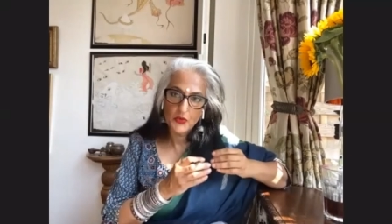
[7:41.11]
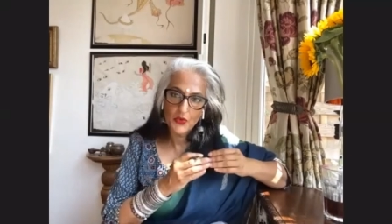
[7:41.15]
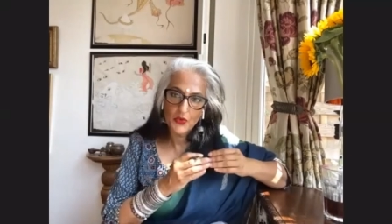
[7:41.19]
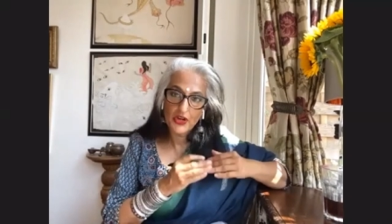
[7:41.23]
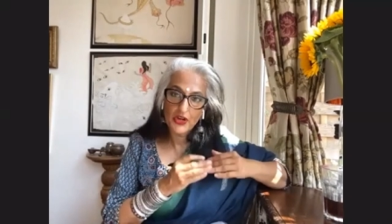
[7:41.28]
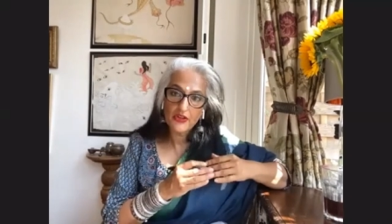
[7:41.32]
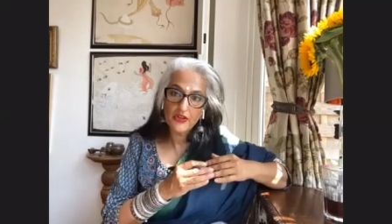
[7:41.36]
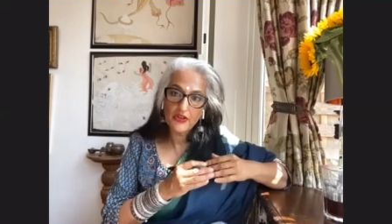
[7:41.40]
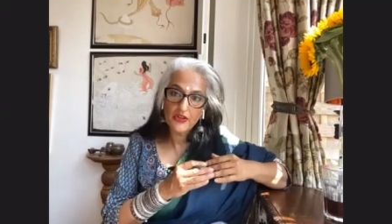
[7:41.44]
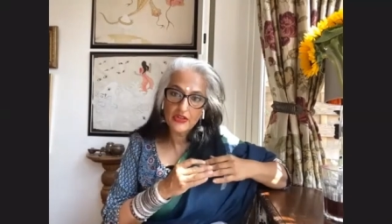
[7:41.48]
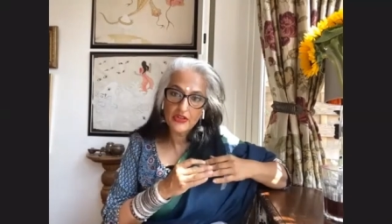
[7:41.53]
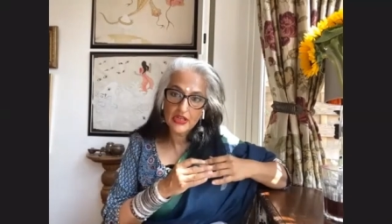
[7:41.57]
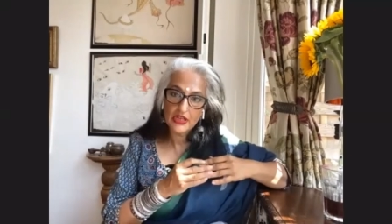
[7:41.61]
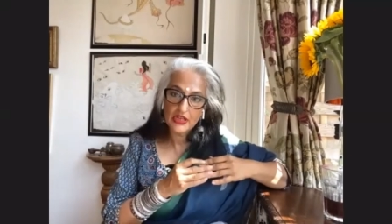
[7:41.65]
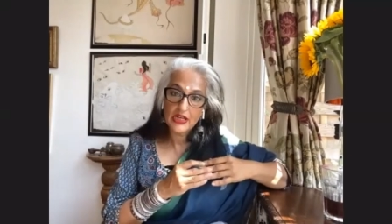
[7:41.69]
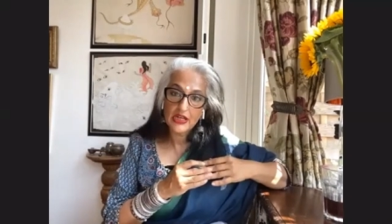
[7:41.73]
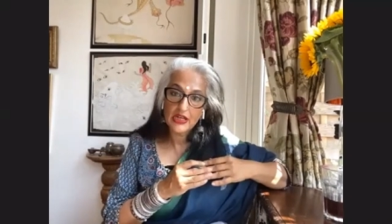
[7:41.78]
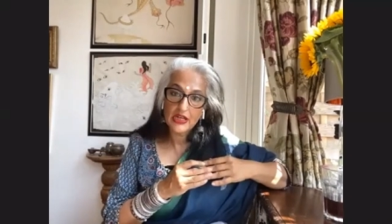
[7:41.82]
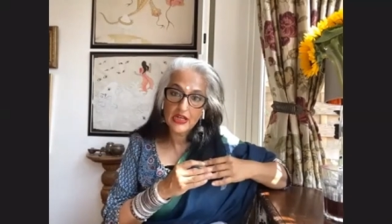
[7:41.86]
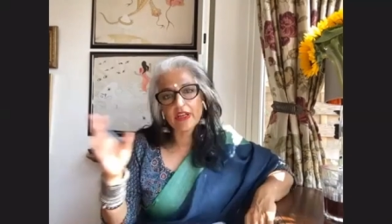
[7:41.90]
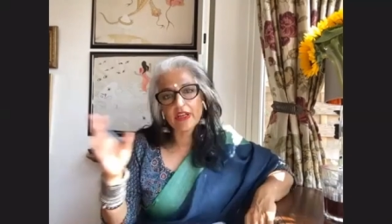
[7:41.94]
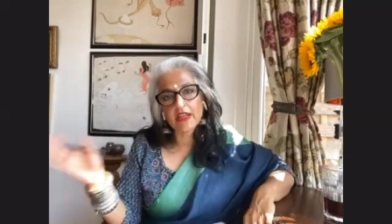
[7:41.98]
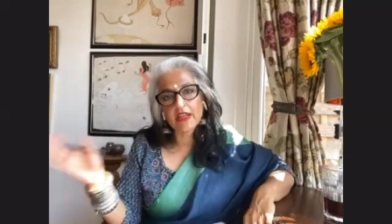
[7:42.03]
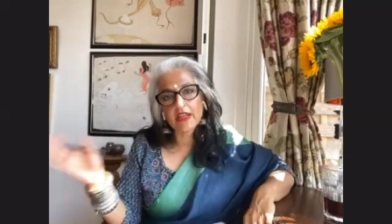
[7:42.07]
end up
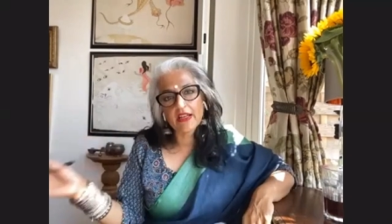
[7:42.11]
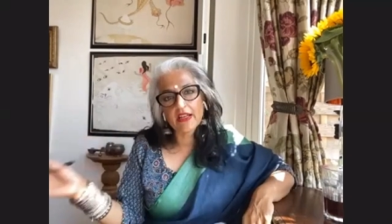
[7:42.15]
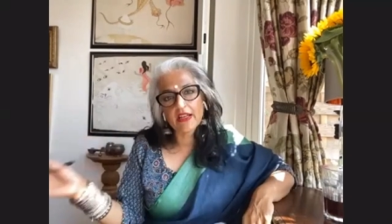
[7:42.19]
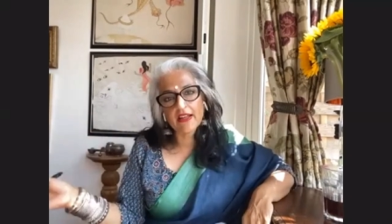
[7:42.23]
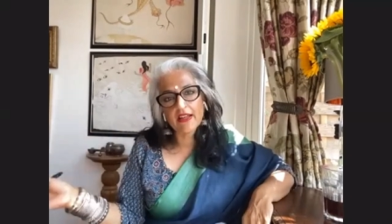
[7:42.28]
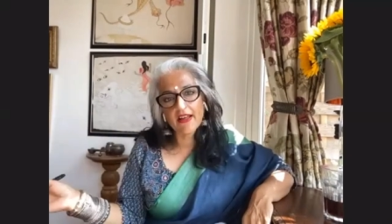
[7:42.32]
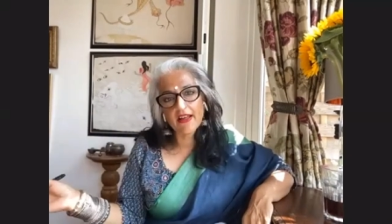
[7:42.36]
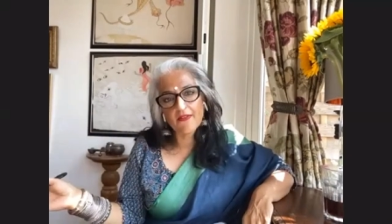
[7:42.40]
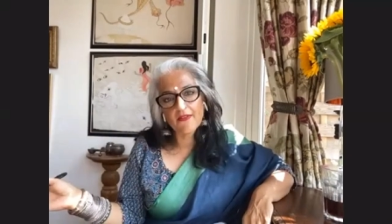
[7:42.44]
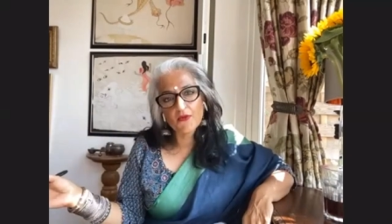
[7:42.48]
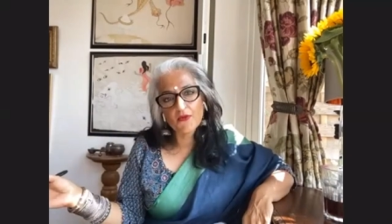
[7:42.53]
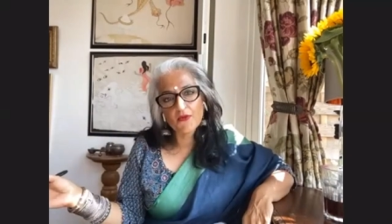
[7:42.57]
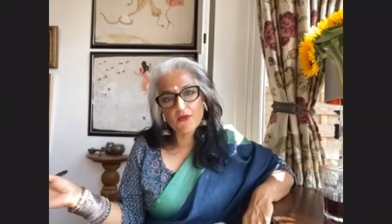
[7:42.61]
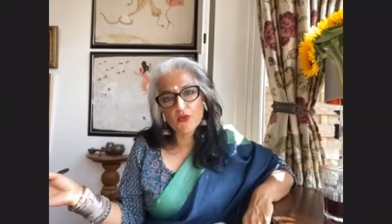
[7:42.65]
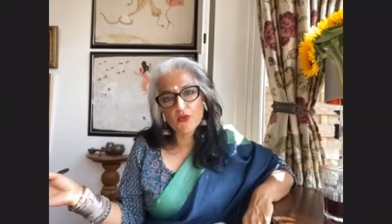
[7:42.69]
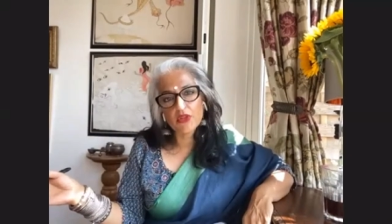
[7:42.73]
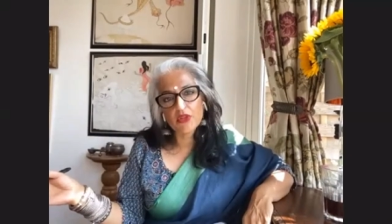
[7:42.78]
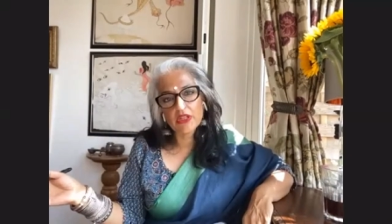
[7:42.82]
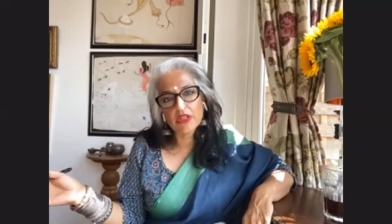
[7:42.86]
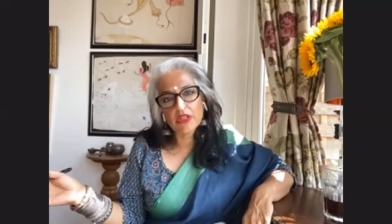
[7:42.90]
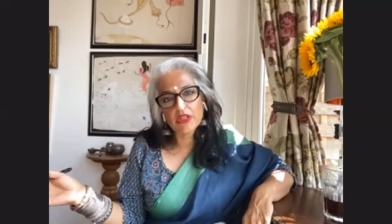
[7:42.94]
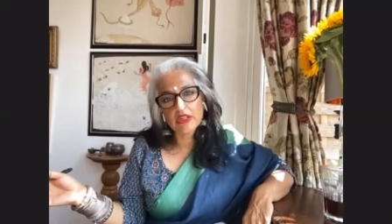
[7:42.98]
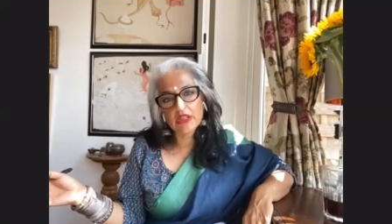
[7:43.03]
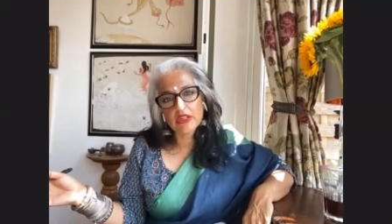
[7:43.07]
falling in love with the third
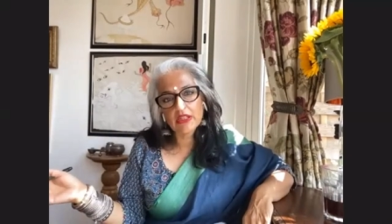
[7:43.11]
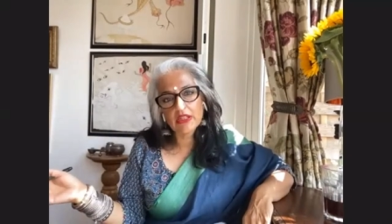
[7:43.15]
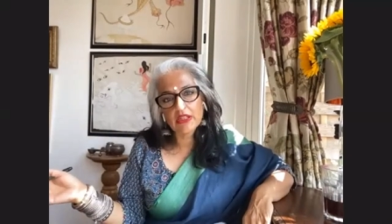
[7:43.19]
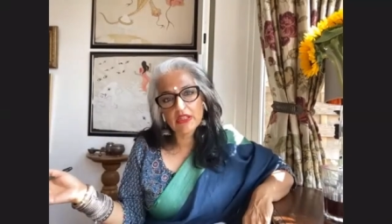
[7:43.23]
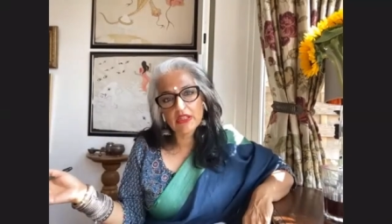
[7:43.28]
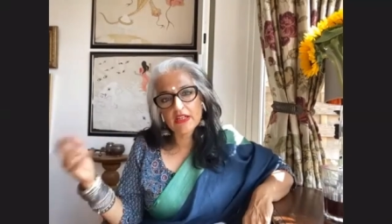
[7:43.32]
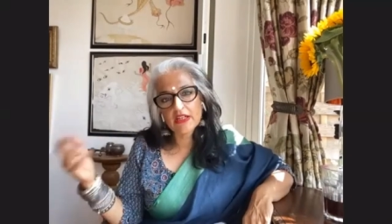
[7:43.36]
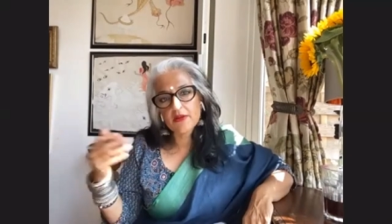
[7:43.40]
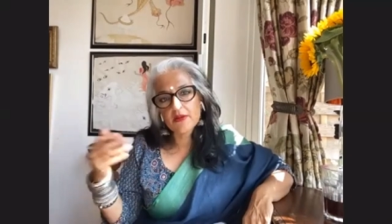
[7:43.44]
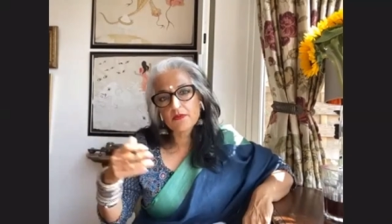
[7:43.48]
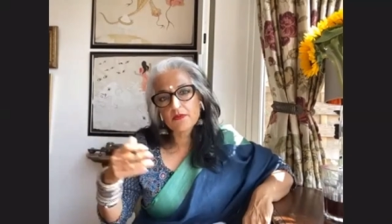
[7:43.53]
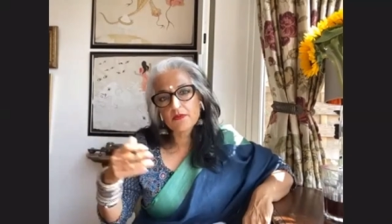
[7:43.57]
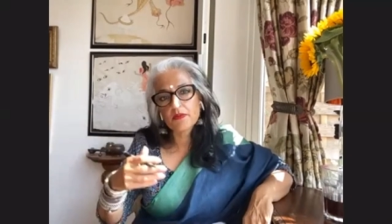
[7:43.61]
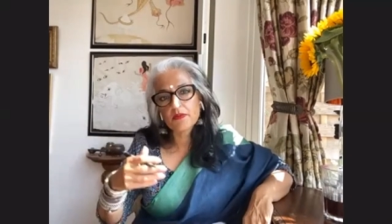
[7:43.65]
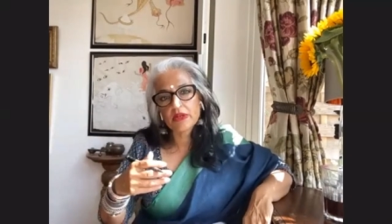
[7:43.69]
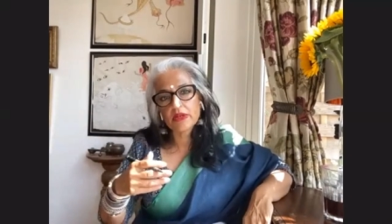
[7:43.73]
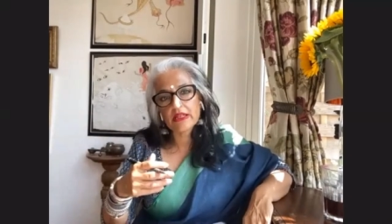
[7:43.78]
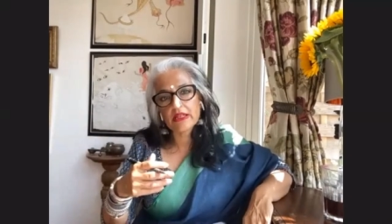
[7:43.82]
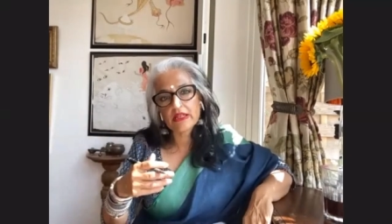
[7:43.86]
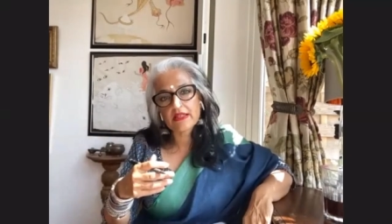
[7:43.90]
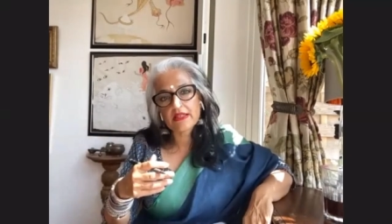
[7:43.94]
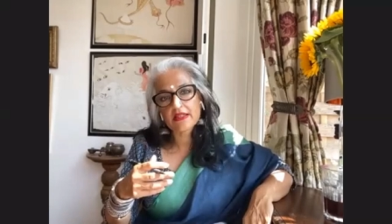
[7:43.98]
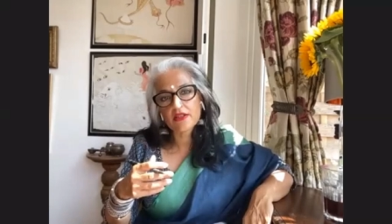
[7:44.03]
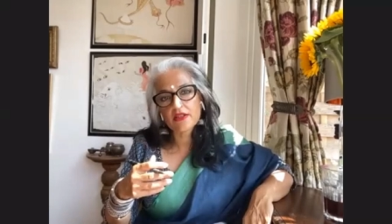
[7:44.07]
person who's
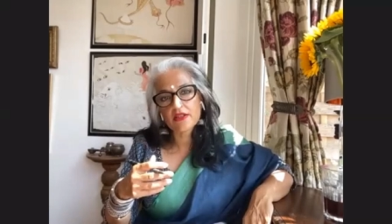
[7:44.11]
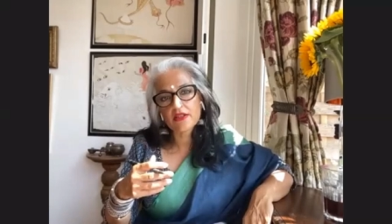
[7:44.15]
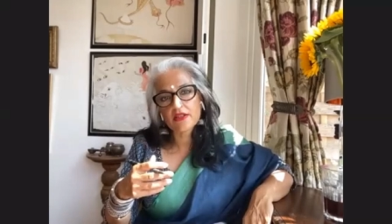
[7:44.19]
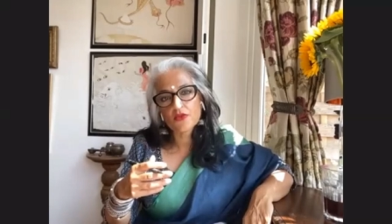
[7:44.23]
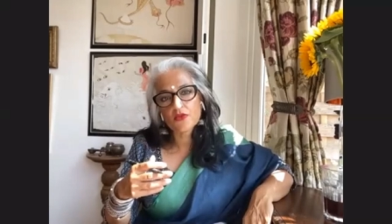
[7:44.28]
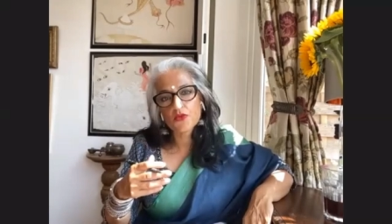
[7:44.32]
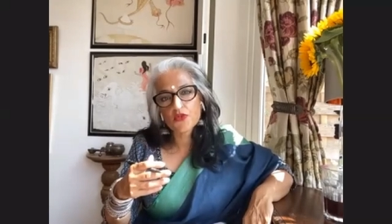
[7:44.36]
brought in